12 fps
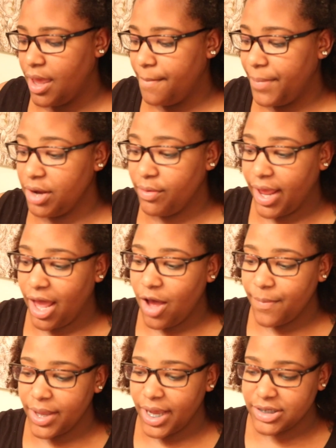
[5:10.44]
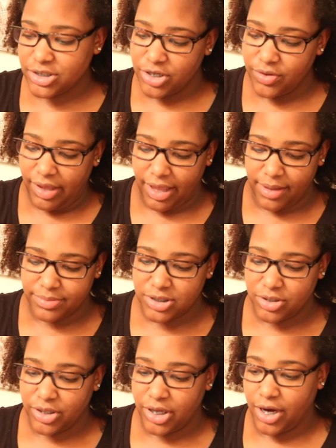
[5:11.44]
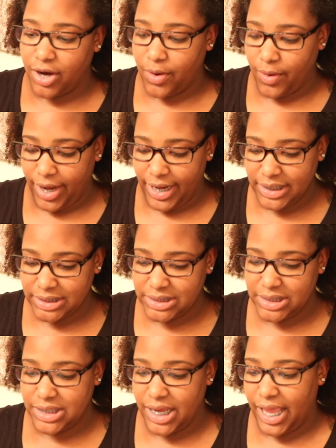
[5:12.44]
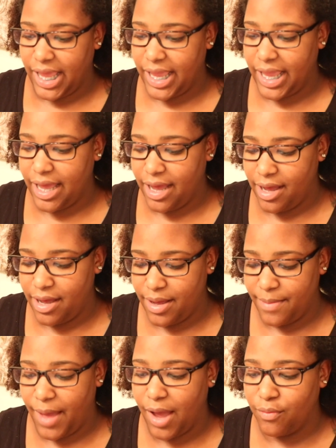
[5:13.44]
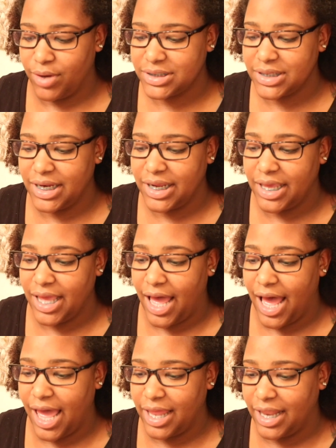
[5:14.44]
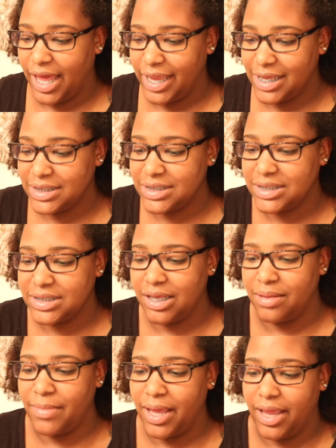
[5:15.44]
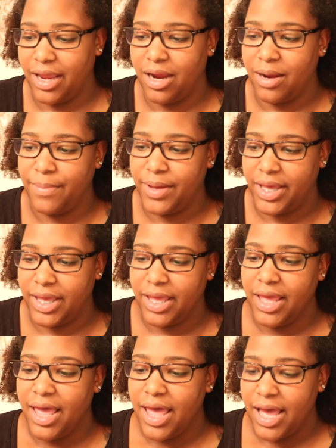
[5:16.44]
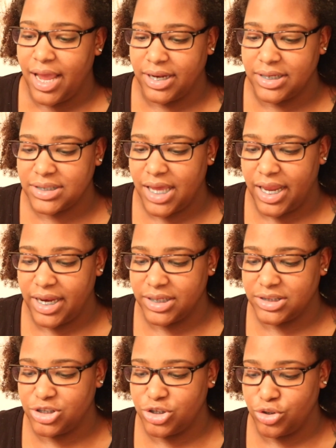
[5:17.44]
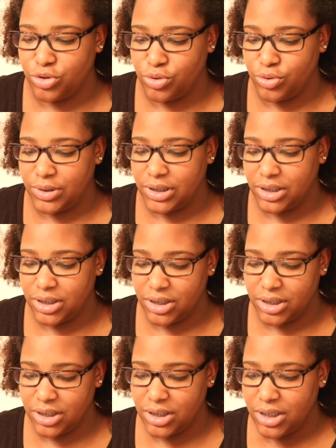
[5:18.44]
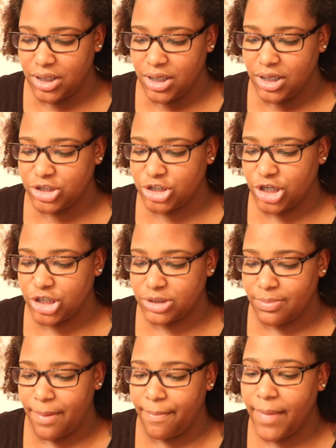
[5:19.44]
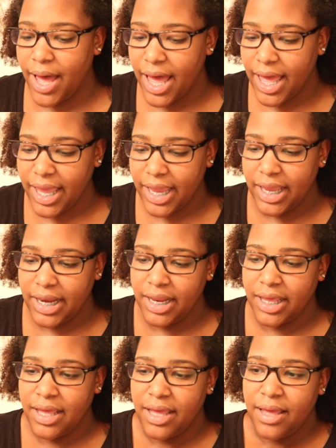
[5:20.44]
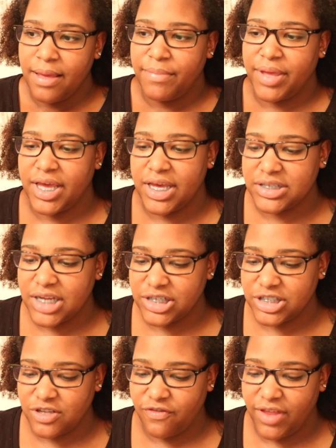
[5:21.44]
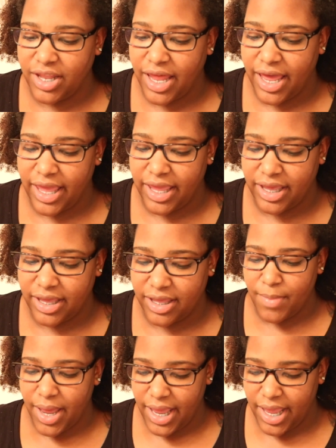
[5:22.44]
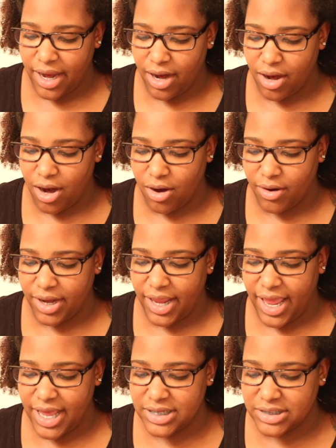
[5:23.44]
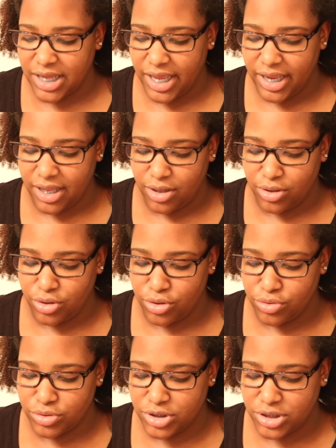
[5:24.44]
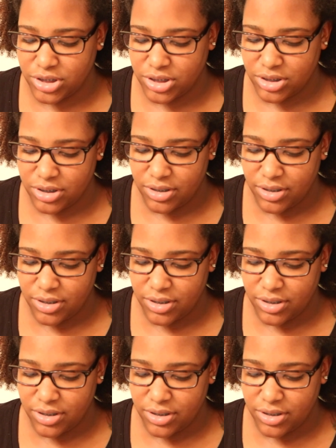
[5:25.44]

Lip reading: But anyway, I hope you guys are doing absolutely great today. I was gonna get highlights in my hair, but I decided to change my mind. because I just feel like my hair already has like loose